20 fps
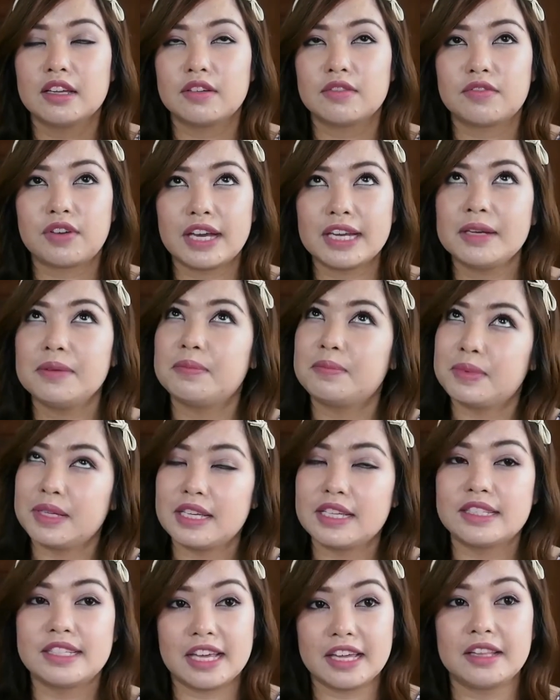Vitamin
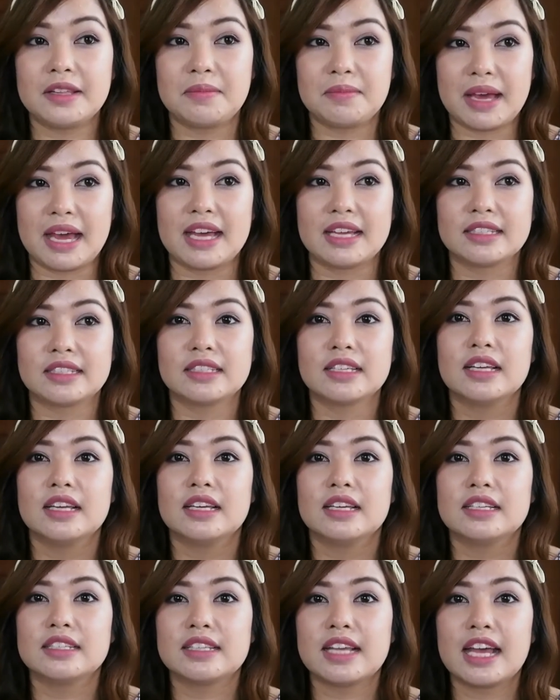B Daily Mask
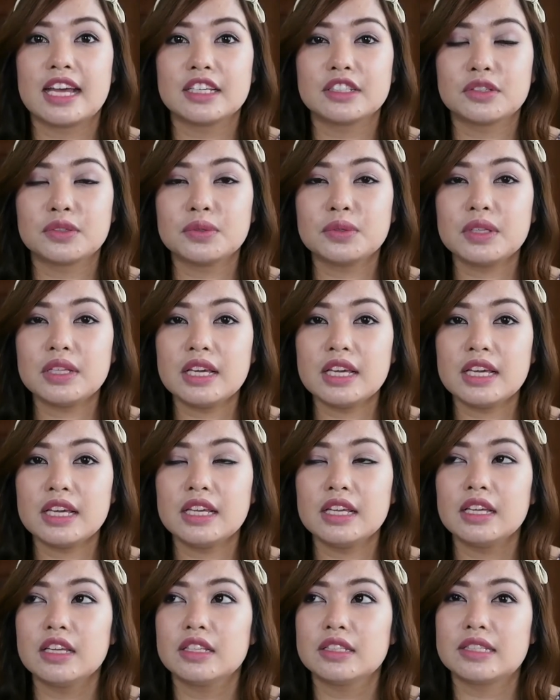is
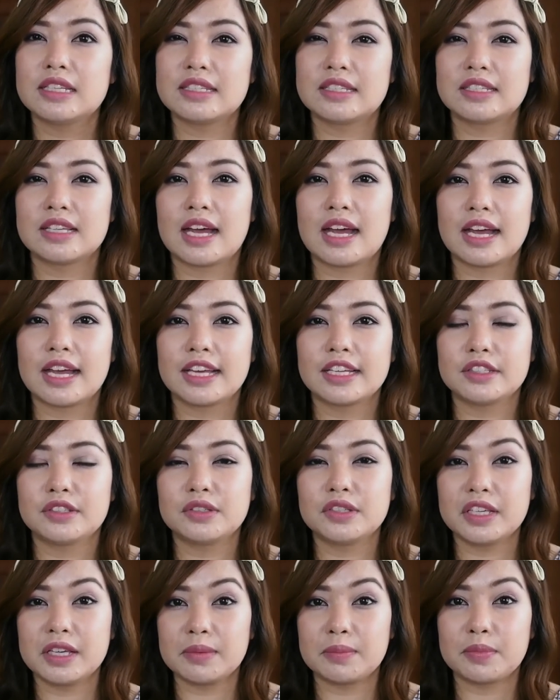actually designed
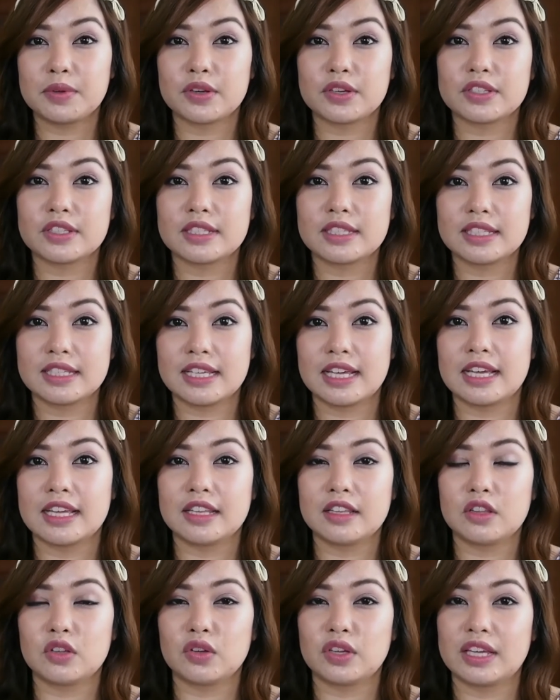to keep your
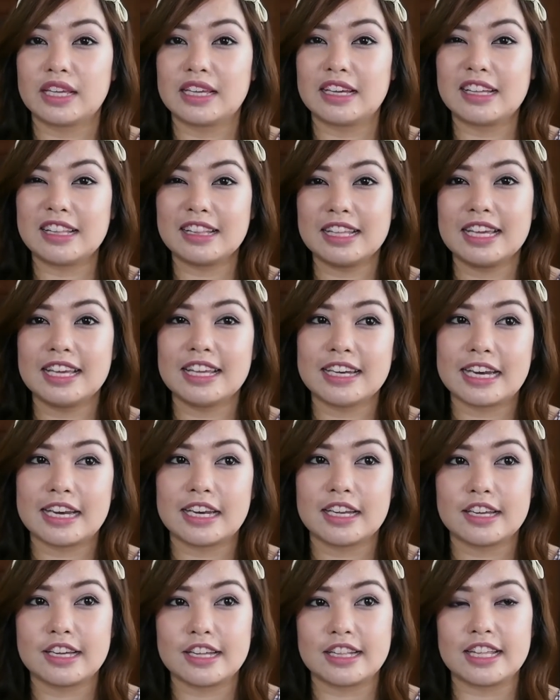skin looking clean
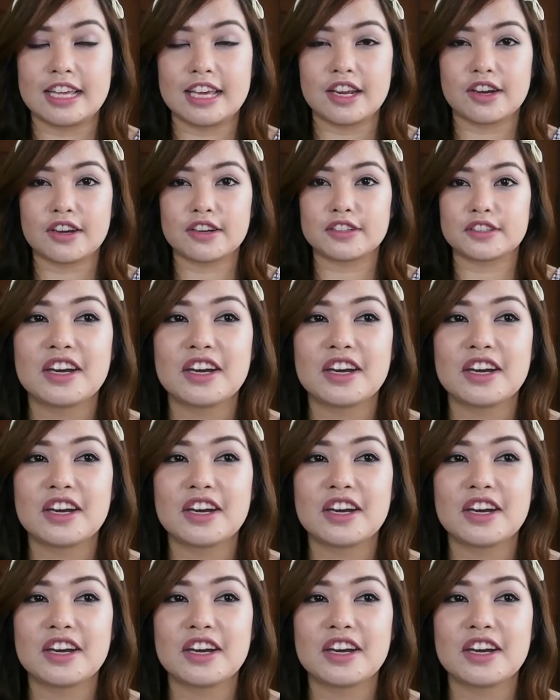and clear.